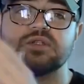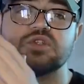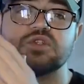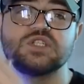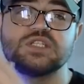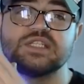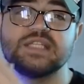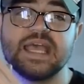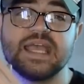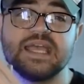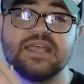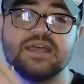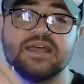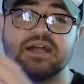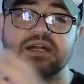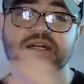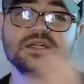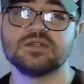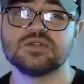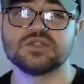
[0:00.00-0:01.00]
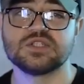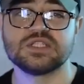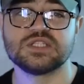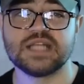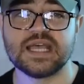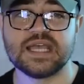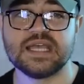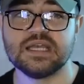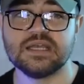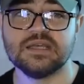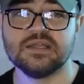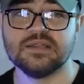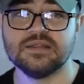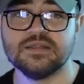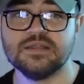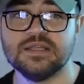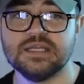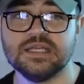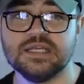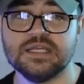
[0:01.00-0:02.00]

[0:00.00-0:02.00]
to stay there, to stay in